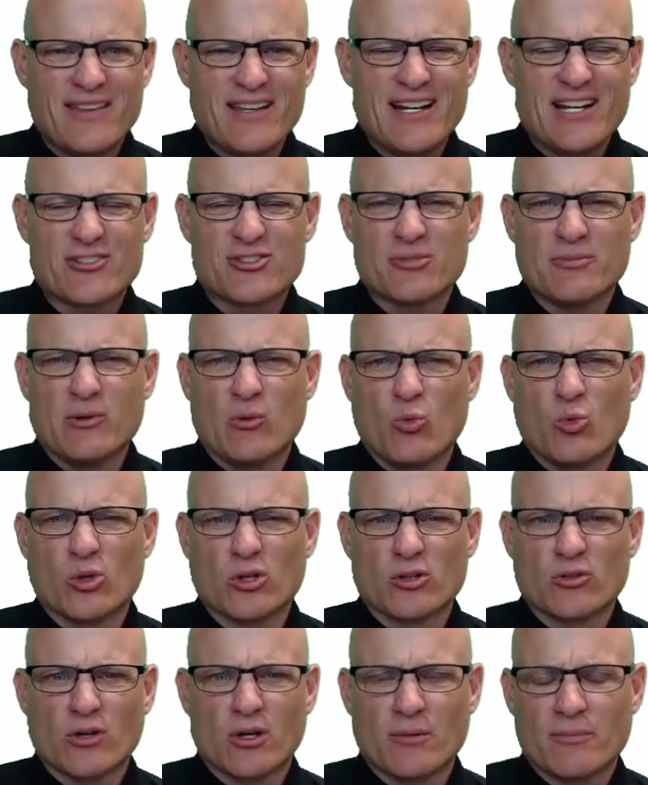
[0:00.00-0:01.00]
I think this should be
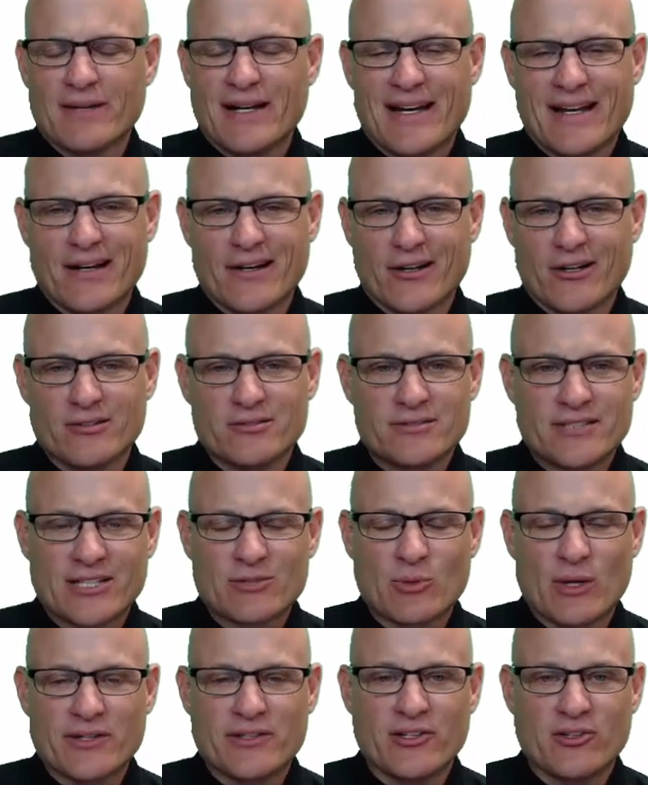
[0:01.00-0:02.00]
were grown. I don't know.
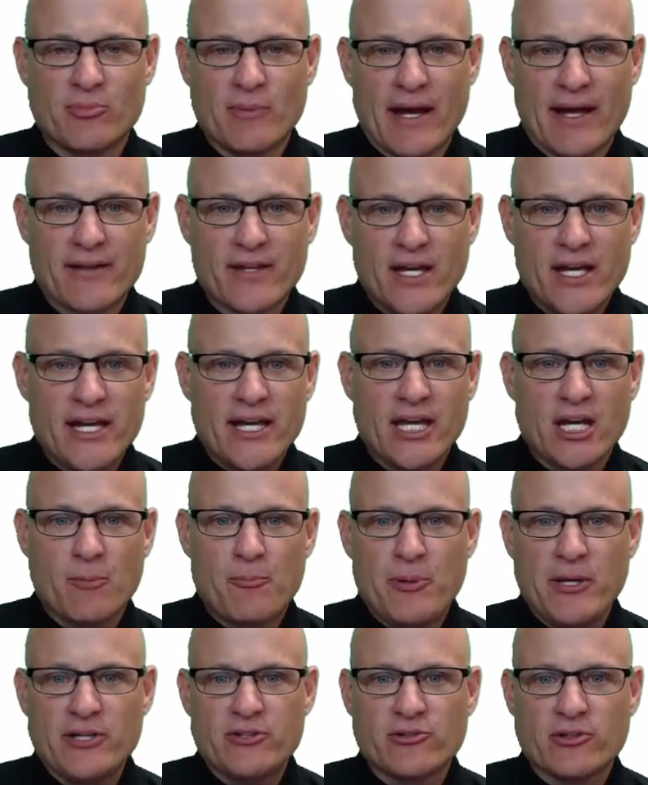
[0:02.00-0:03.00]
That's why I teach math.
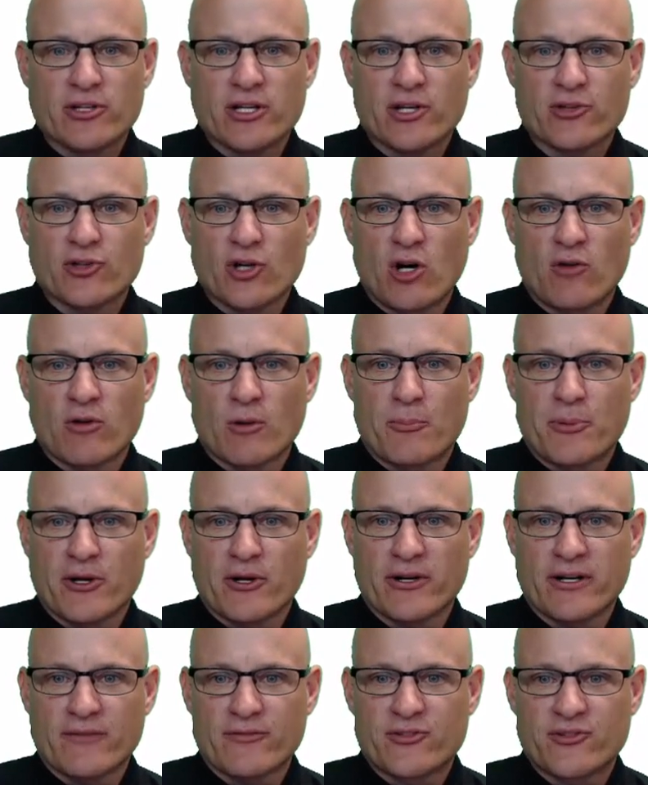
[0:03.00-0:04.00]
In a petri dish over a
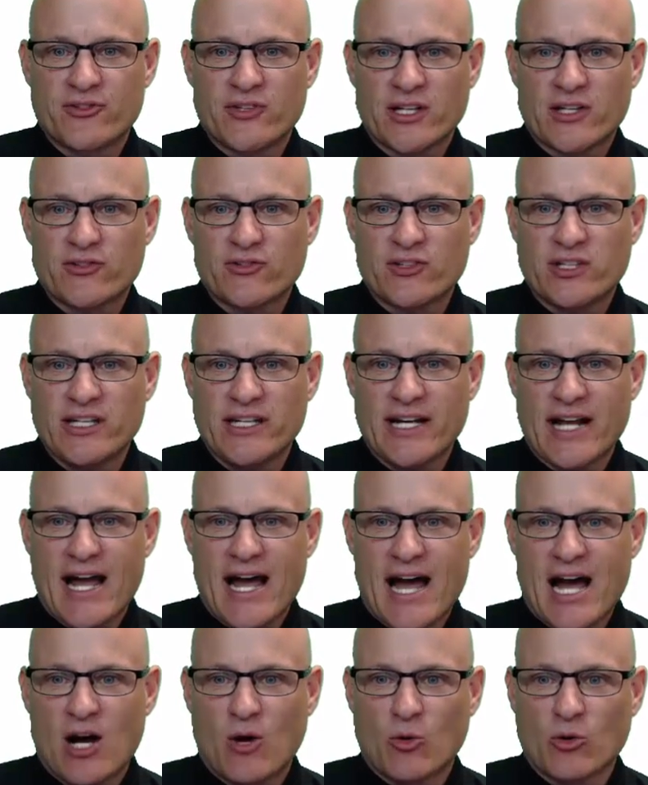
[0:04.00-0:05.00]
period of
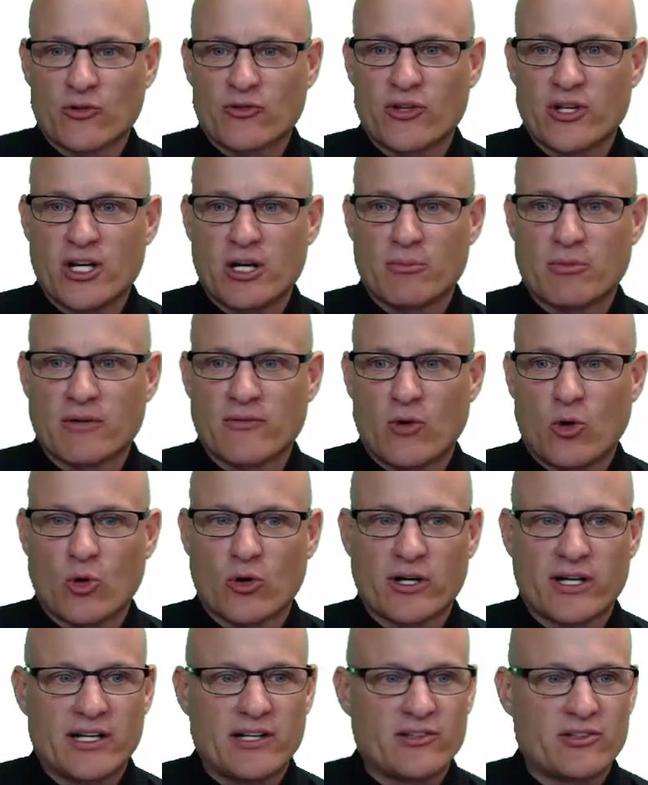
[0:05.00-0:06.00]
sixteen hours, the number of
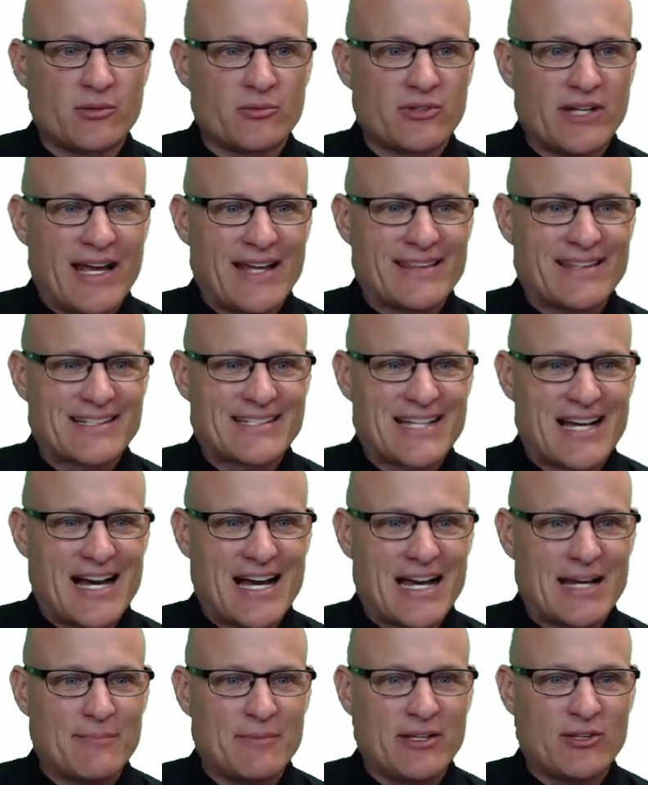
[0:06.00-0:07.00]
organisms at the
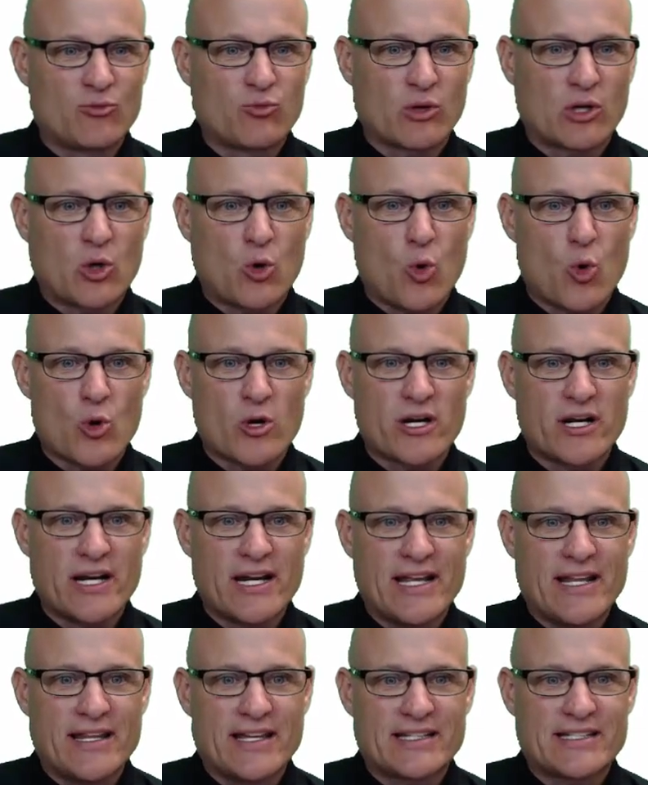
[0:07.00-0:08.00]
time is
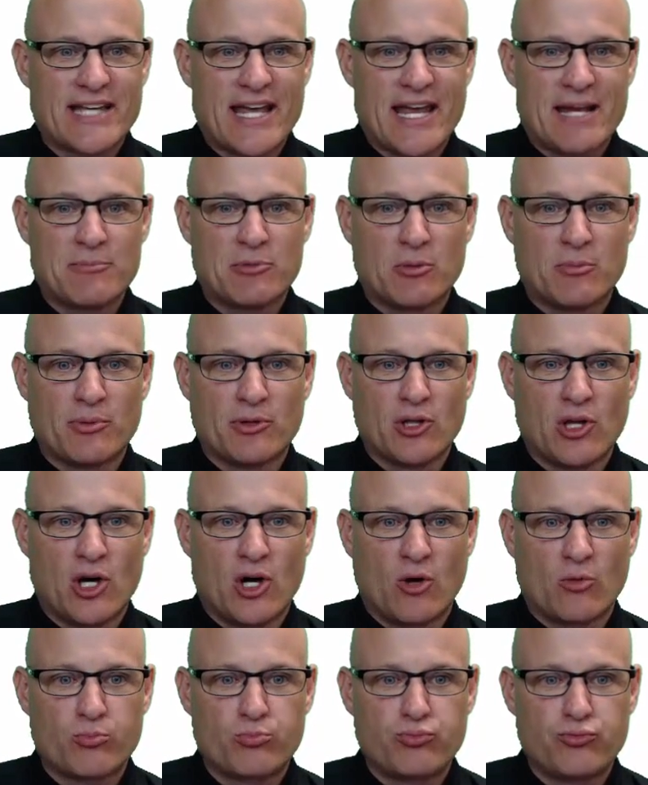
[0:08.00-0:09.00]
recorded in the table
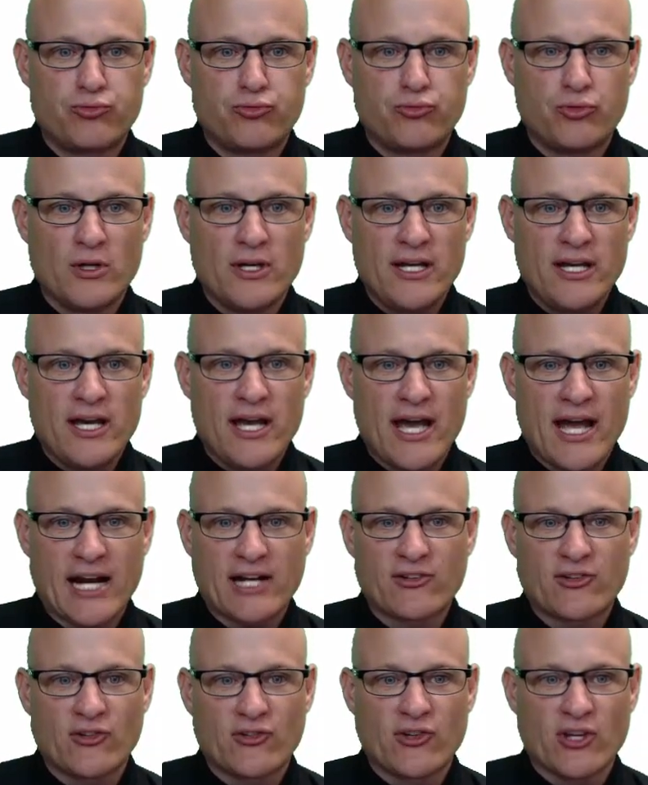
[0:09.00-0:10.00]
below.
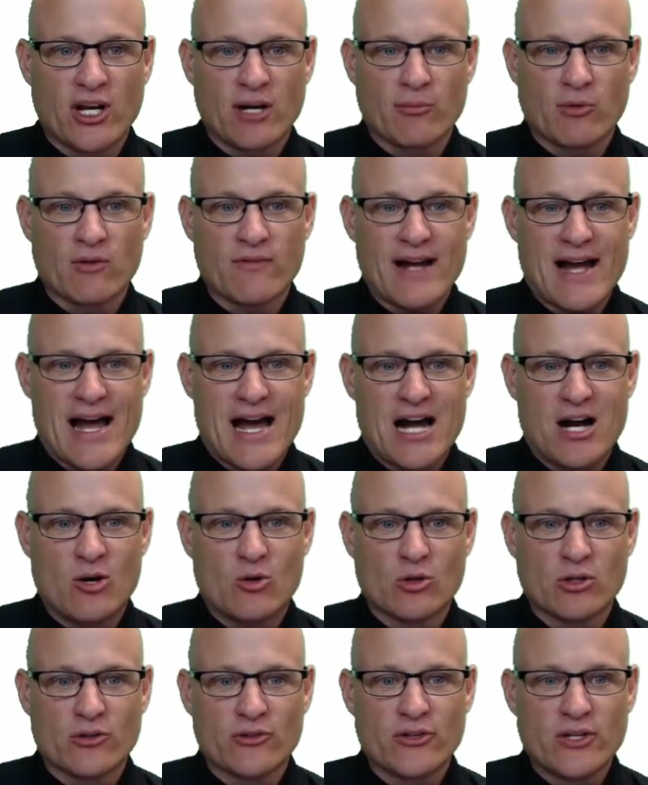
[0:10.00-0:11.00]
X is the number of
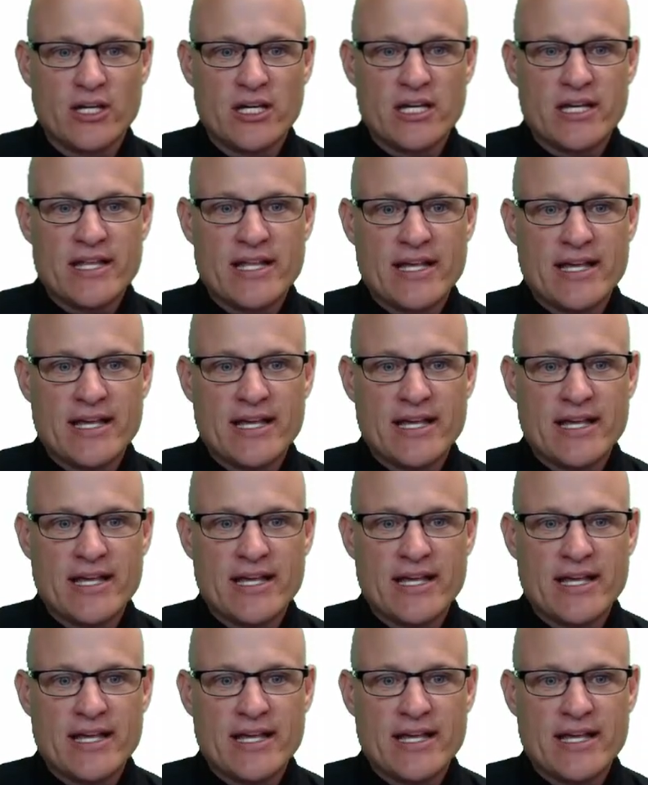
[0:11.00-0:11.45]
hours.